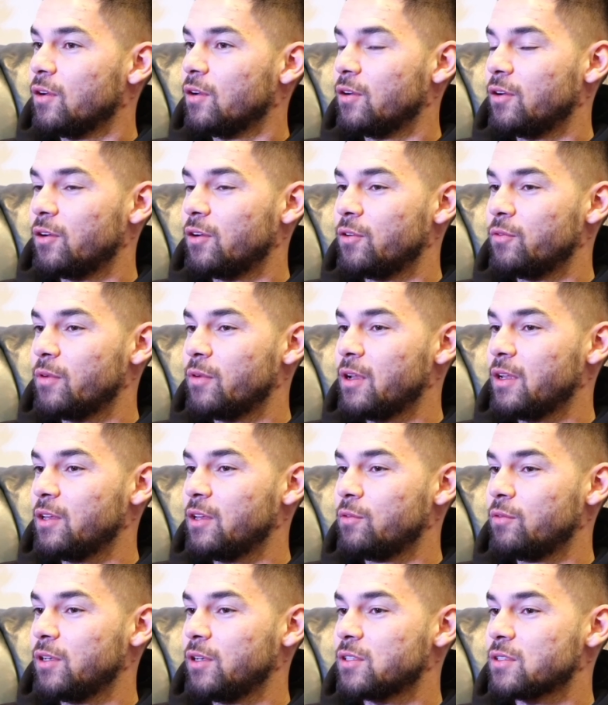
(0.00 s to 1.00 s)
Well,
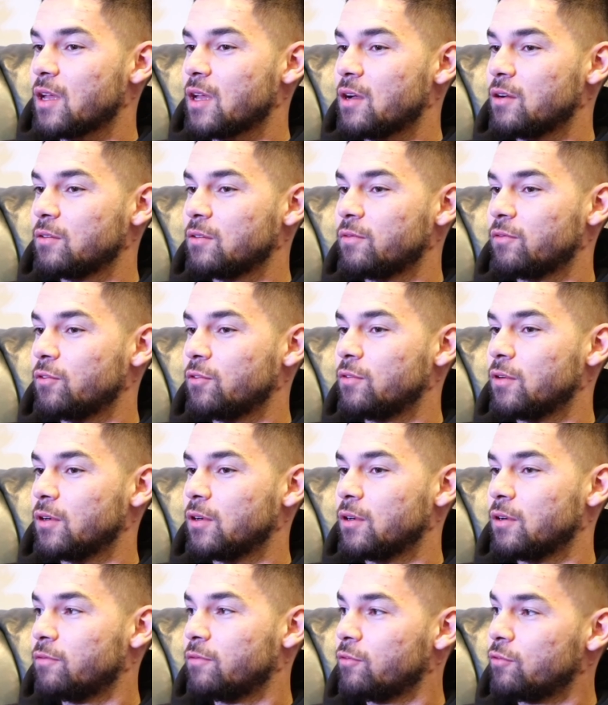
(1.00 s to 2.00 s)
he reached out
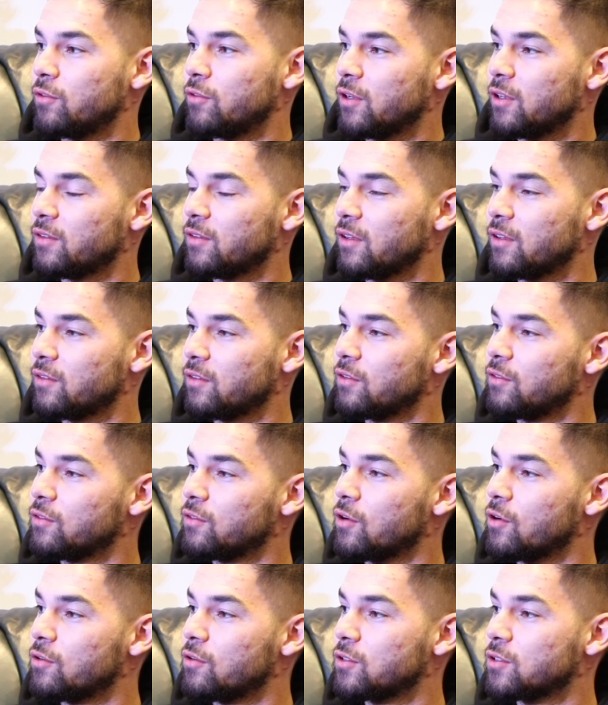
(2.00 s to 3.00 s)
through an
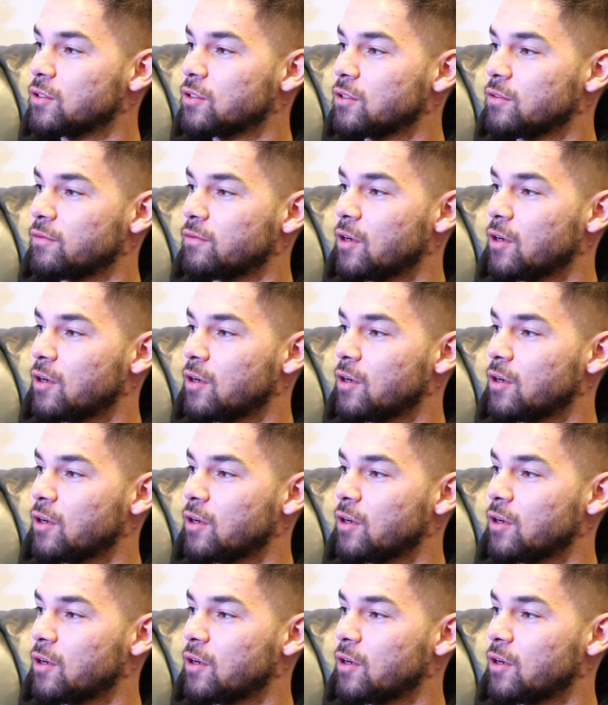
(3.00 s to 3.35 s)
assistant coach